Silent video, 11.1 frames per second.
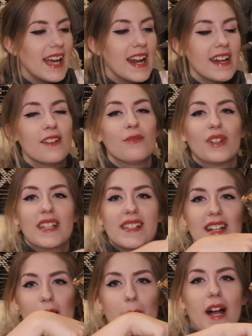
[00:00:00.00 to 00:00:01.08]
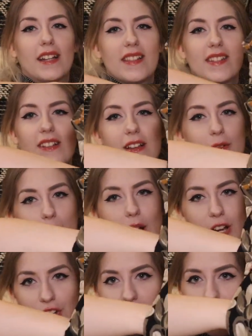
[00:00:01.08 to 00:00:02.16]
and I didn't realize it had pockets till I was
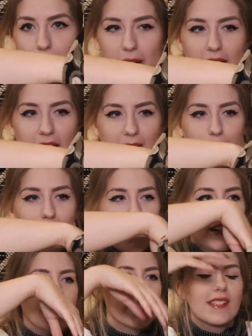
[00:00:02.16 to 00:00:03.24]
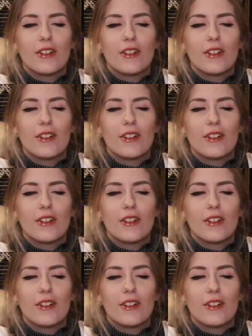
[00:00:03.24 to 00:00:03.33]
washing it, but it has pockets.